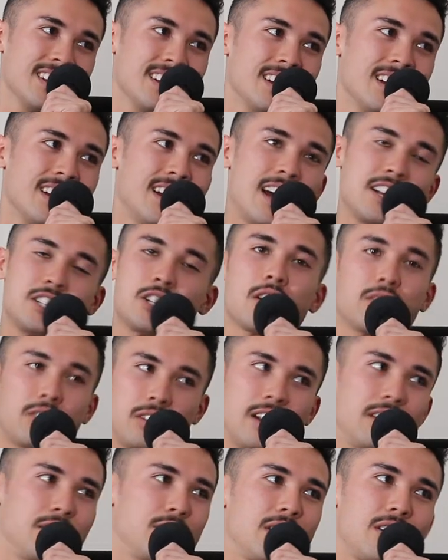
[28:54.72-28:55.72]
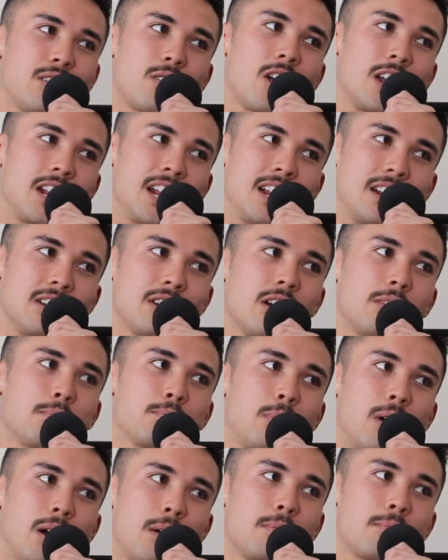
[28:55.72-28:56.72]
Yeah. And she goes, I need to see your I D to go
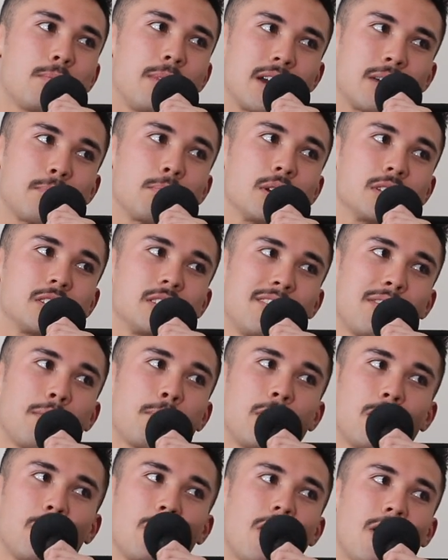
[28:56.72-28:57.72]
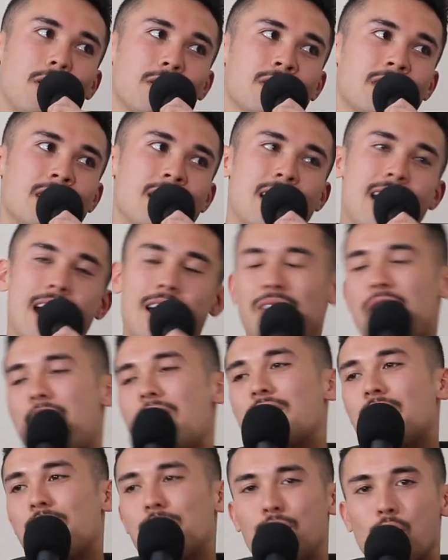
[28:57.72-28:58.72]
buy, make a purchase of the bottle-o. And
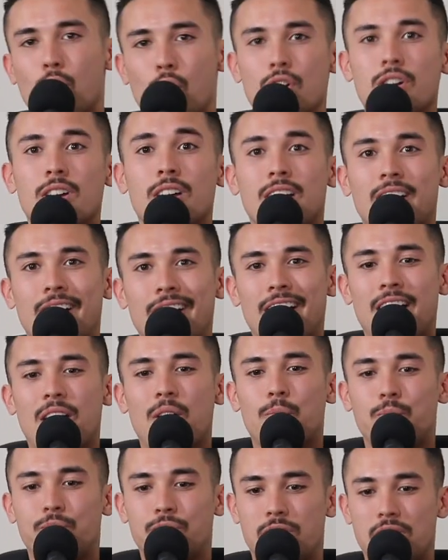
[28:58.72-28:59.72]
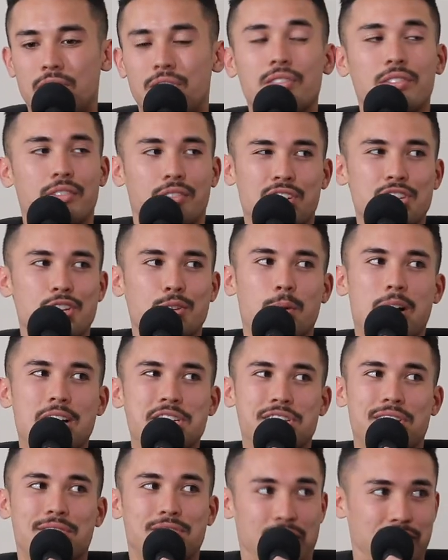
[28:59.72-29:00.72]
Lara goes, look, this is a
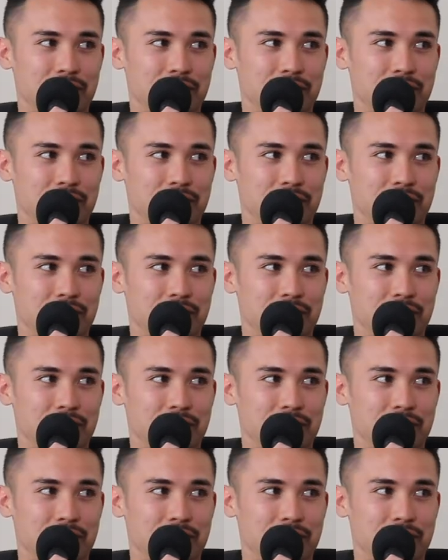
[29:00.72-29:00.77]
situation. I've